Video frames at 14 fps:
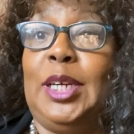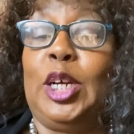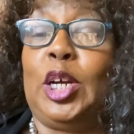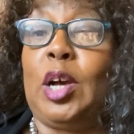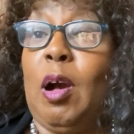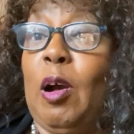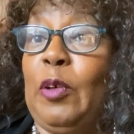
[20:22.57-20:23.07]

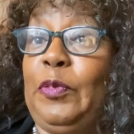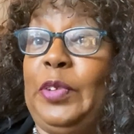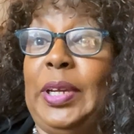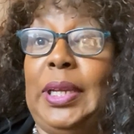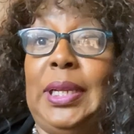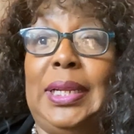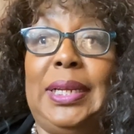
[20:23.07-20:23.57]

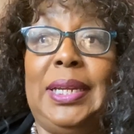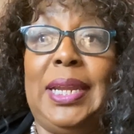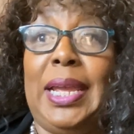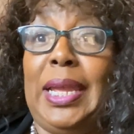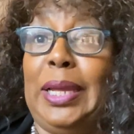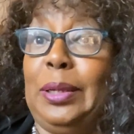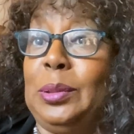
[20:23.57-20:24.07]
Coffee,
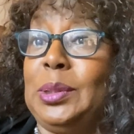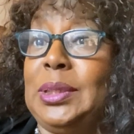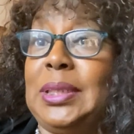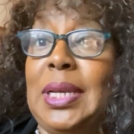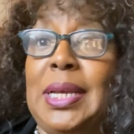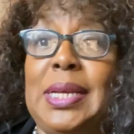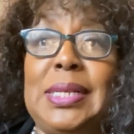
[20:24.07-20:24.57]
nails,
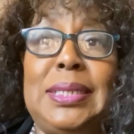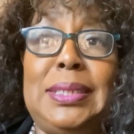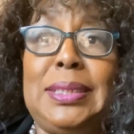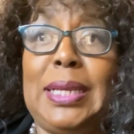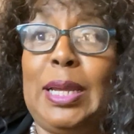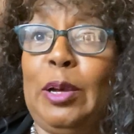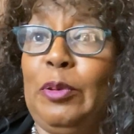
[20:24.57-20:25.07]

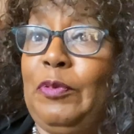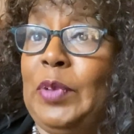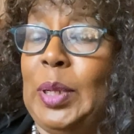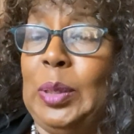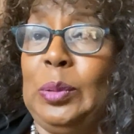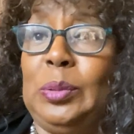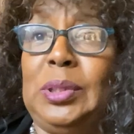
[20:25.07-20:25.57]
cell
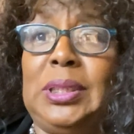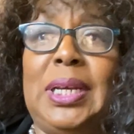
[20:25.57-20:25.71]
phones,